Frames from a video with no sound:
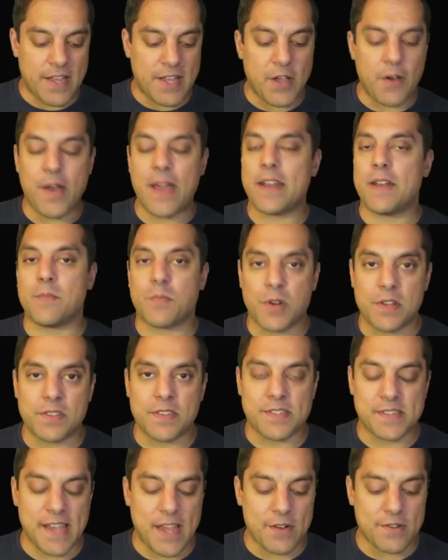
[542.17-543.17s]
go ahead and print
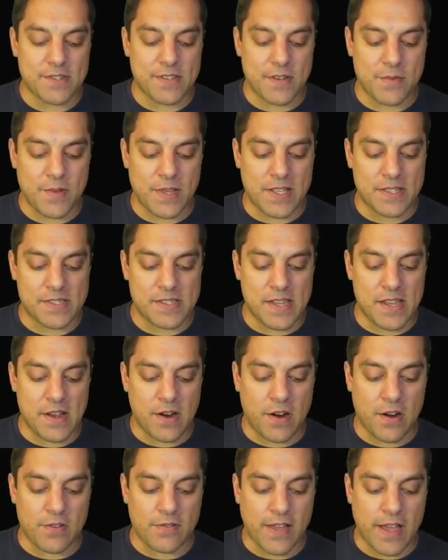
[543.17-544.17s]
this out and we can see
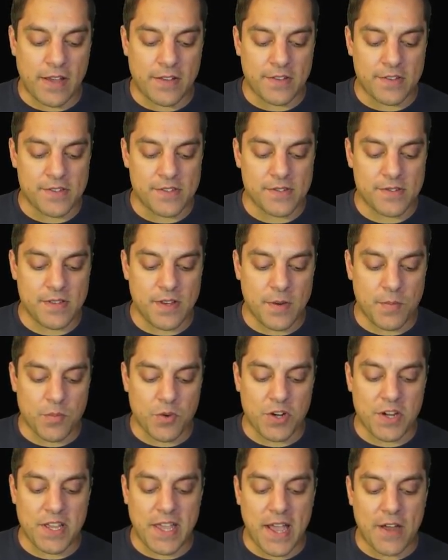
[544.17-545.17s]
our values, you know,
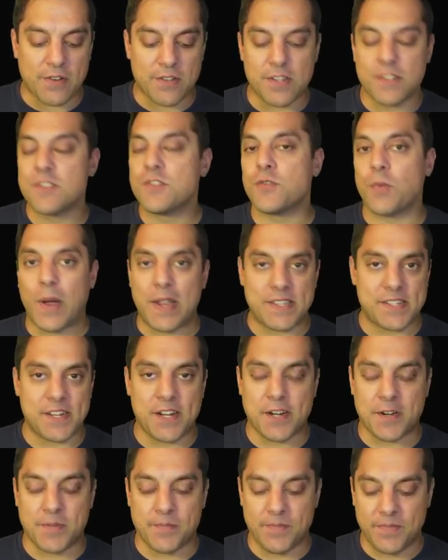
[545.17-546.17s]
printing out twice
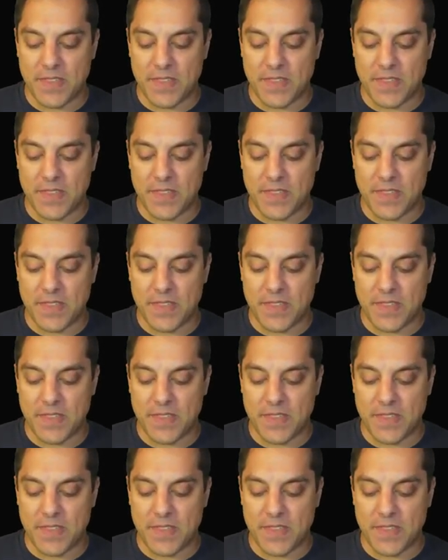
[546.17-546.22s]
here.